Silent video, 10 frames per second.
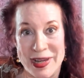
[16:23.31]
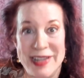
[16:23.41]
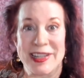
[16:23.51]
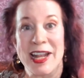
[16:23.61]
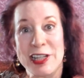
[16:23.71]

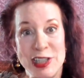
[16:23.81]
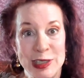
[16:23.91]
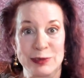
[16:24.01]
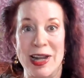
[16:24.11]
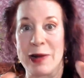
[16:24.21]
dancing
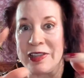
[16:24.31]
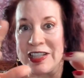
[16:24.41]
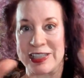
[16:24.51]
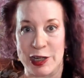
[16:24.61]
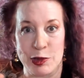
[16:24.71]
around in the
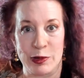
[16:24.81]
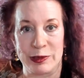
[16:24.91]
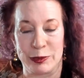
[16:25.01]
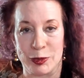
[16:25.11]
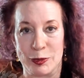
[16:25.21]
center of the
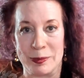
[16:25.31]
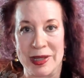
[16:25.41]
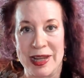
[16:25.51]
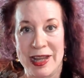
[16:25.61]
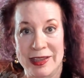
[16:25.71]
room,
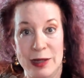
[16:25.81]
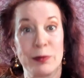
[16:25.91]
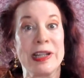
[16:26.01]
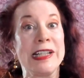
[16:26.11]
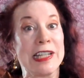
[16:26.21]
that
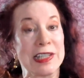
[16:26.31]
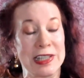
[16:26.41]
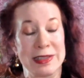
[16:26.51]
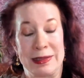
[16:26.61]
really doesn't